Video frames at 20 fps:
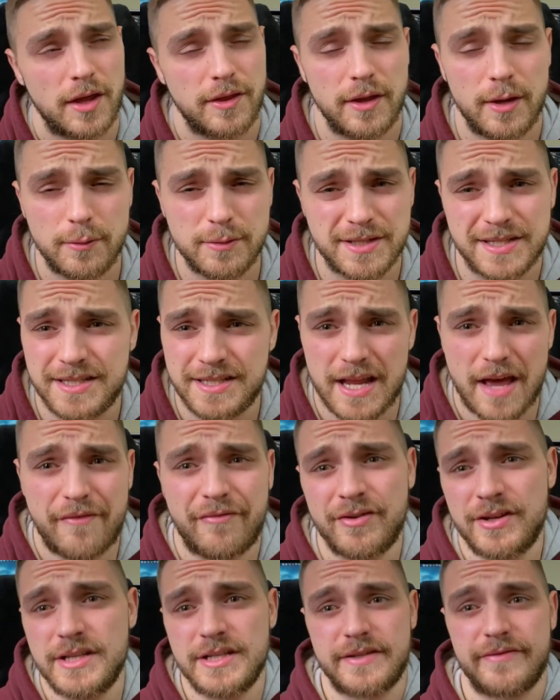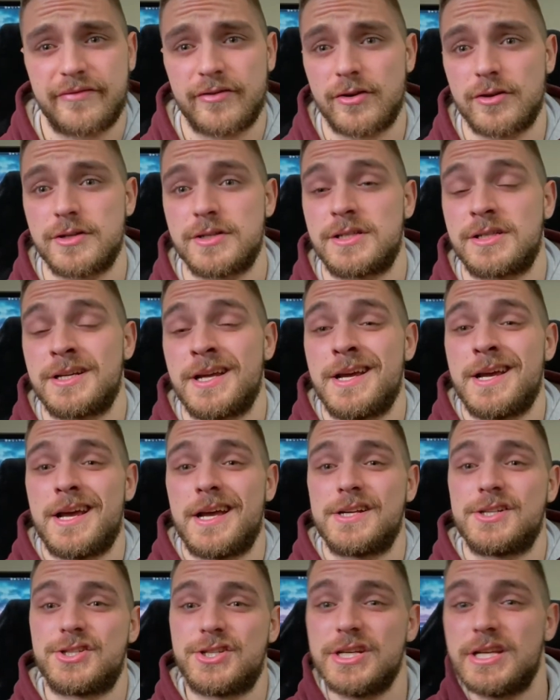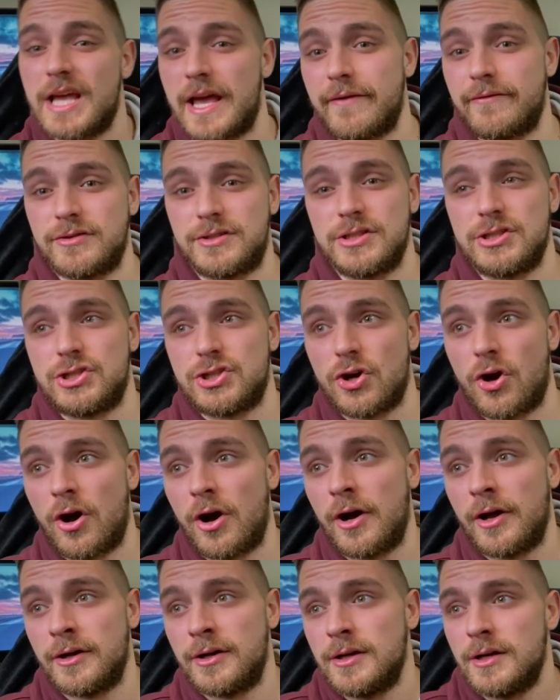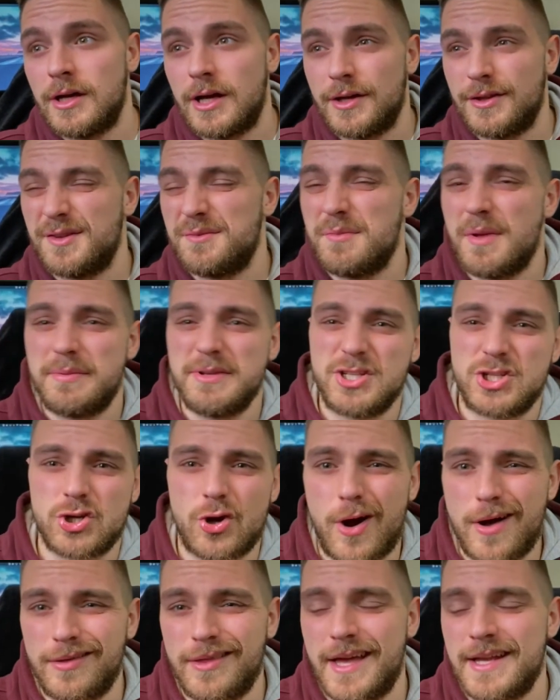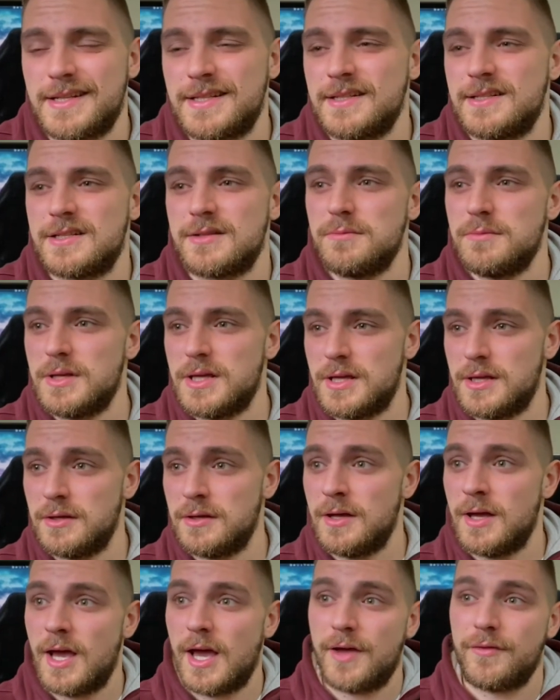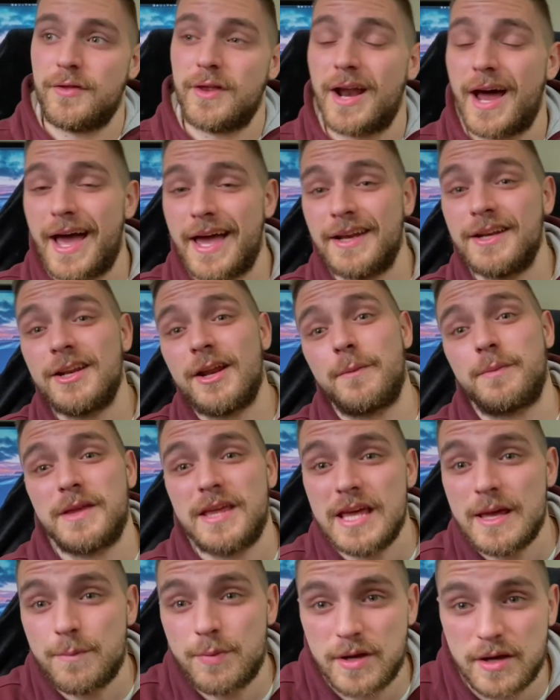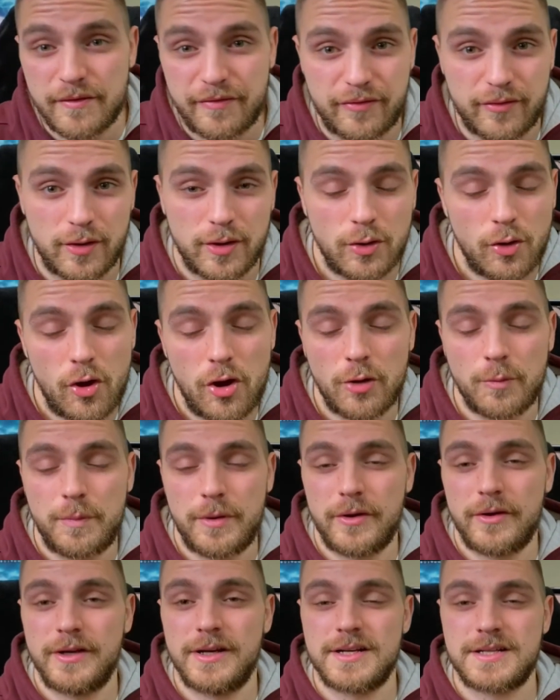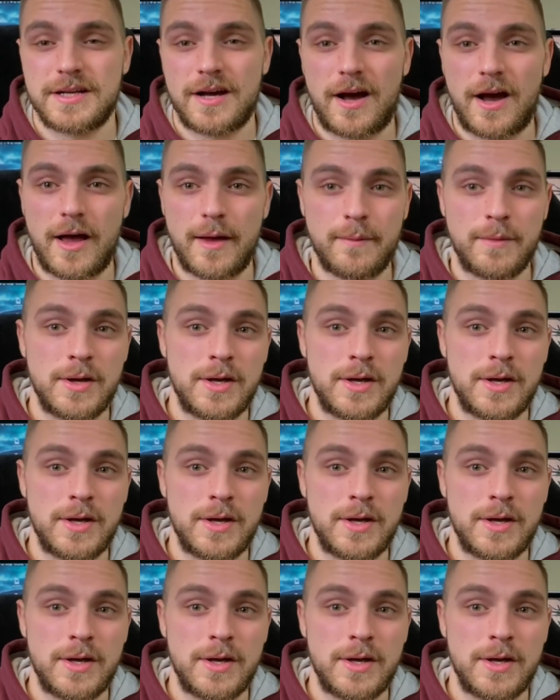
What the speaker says: I think it was Stephanie's first, and she gave it to John, and then maybe John lent it to me, and then I ended up keeping it for a long period of time.